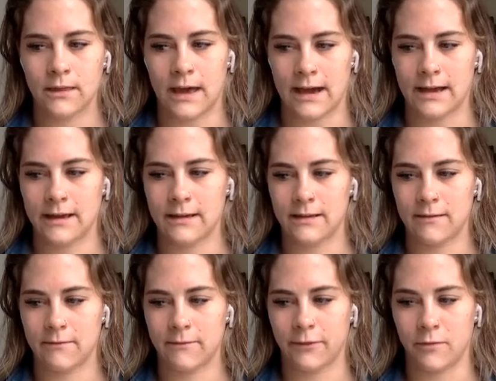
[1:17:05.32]
that
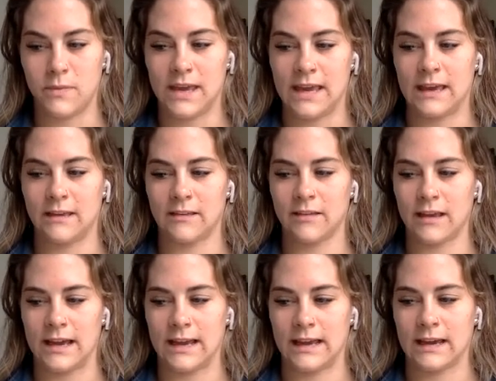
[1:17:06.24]
for me is
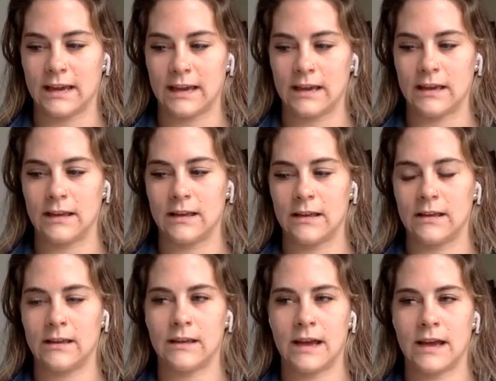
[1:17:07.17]
like,
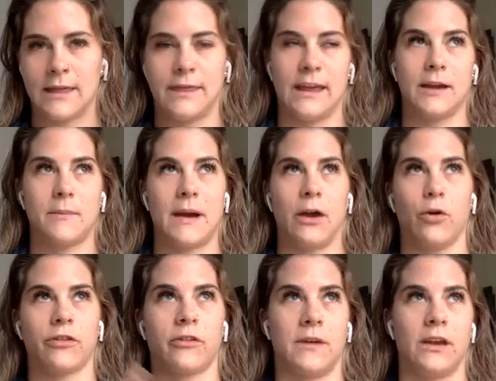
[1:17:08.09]
I think my
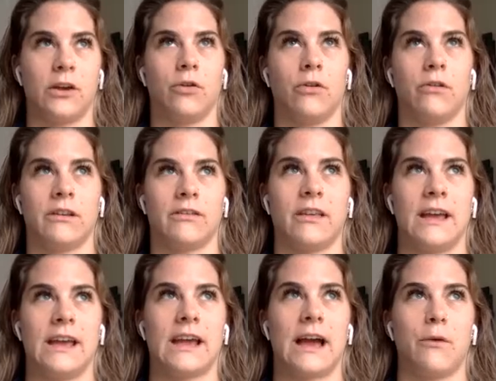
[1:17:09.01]
ultimate goal is
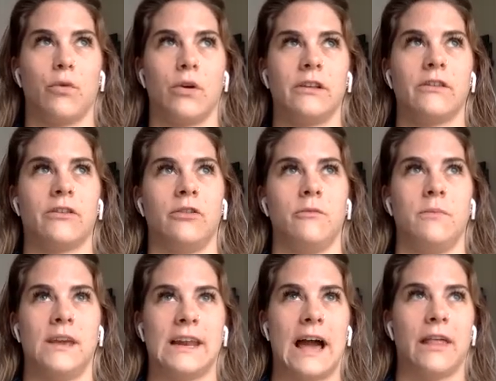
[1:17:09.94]
like, I want to
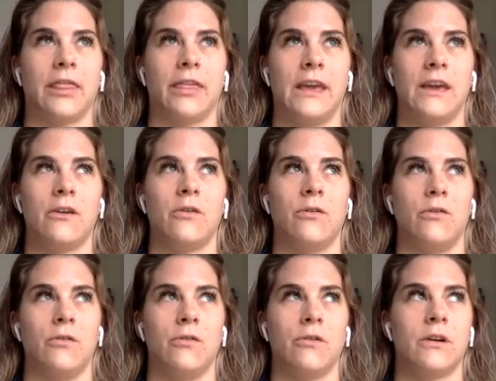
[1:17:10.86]
be an athlete
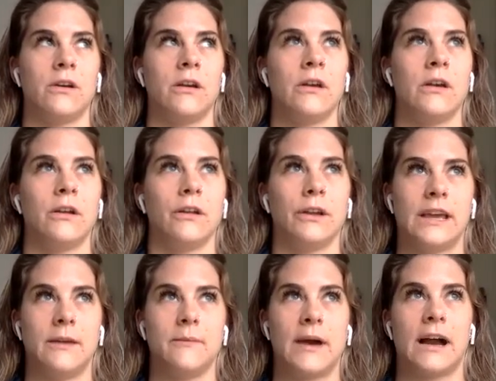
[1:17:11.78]
who,
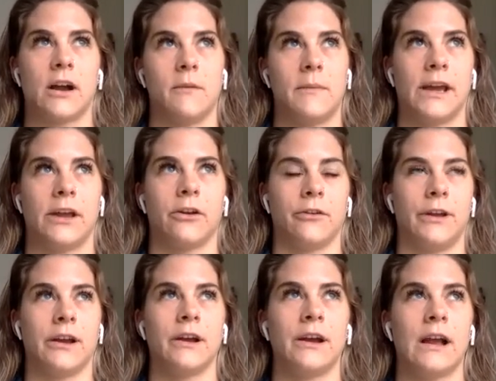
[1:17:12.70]
looking back on my
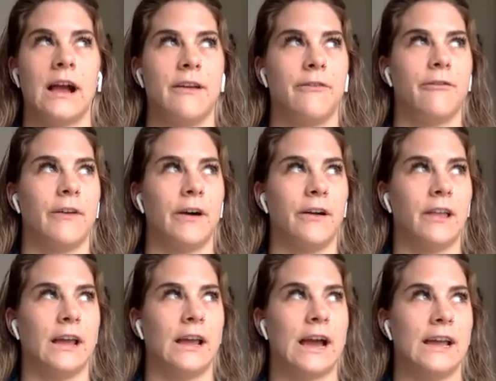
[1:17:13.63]
career, I felt
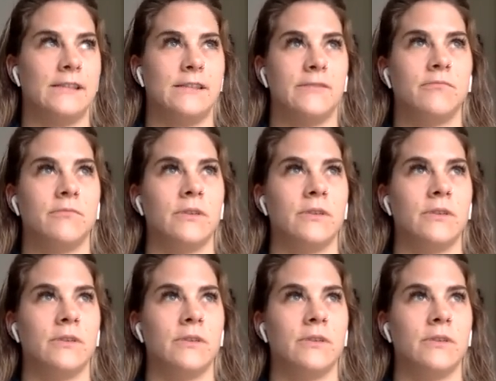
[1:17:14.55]
like I